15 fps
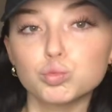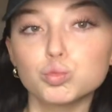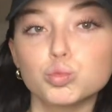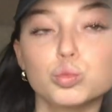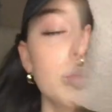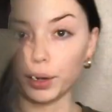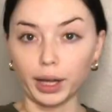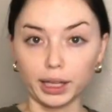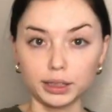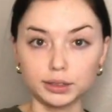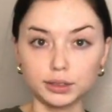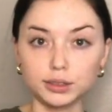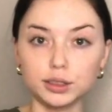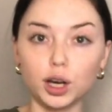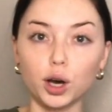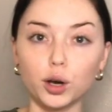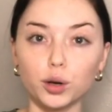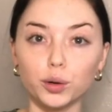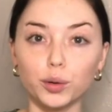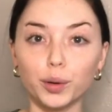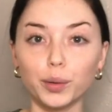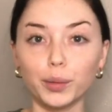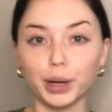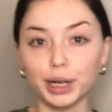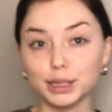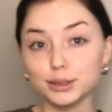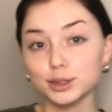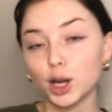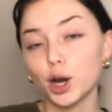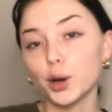Okay, so we're
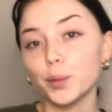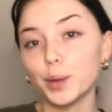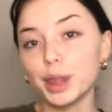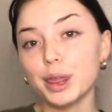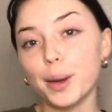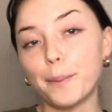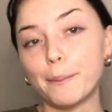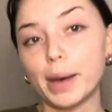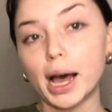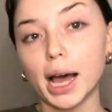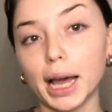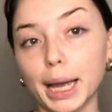gonna start with my